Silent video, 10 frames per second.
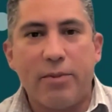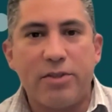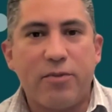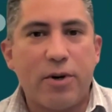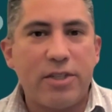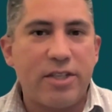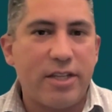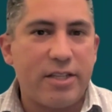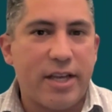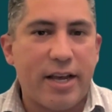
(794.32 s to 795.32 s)
I was
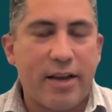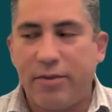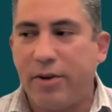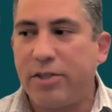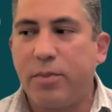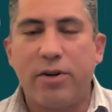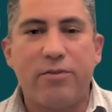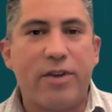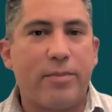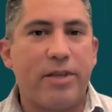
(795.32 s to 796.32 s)
fortunate to have a very
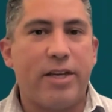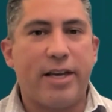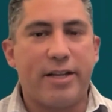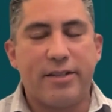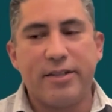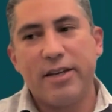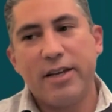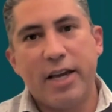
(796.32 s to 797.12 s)
supportive family, and